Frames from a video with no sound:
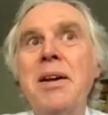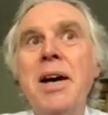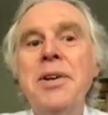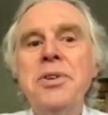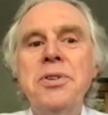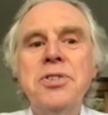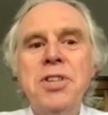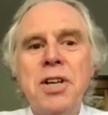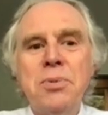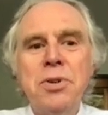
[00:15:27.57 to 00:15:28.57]
And you can
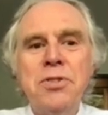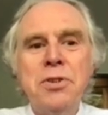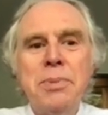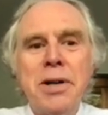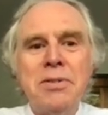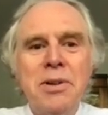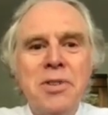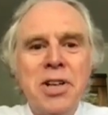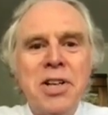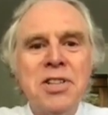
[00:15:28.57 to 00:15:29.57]
check whether the background
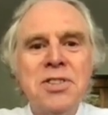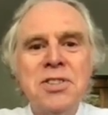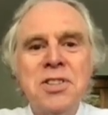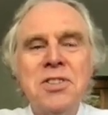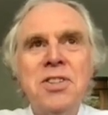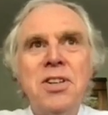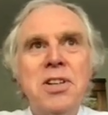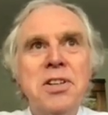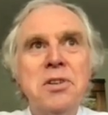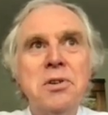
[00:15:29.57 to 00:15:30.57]
radiation is
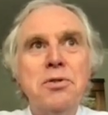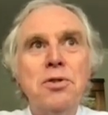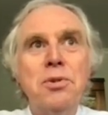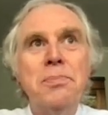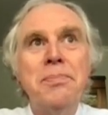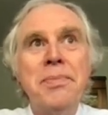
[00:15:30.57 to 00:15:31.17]
entirely uniform.